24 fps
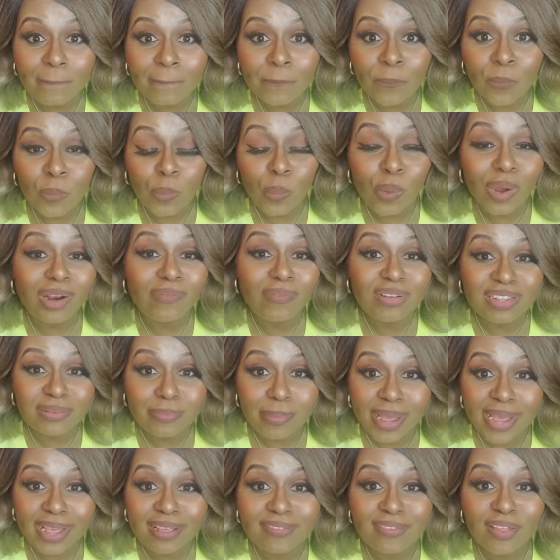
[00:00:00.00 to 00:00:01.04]
one of his
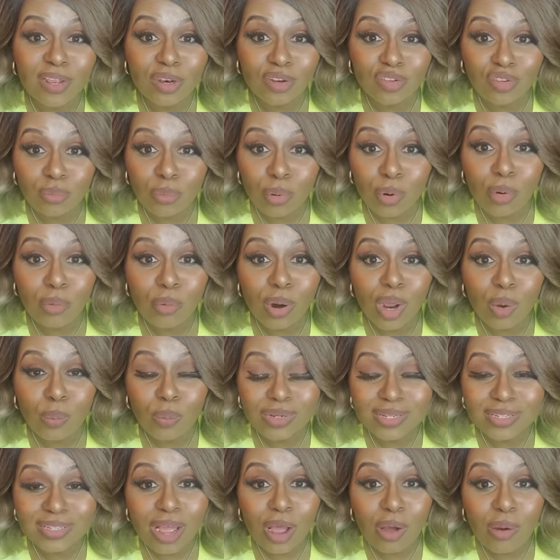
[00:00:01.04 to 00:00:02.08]
main signature programs,
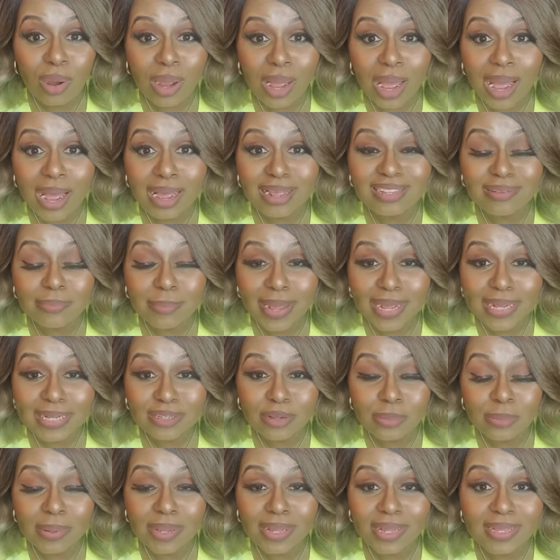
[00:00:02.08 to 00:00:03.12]
which is called God's
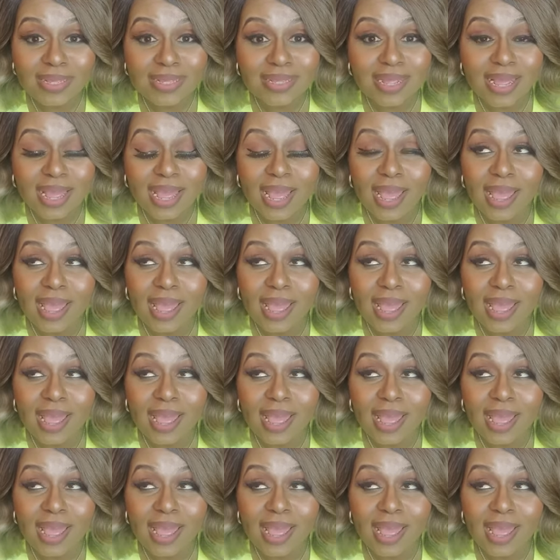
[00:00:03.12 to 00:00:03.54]
Masterpiece.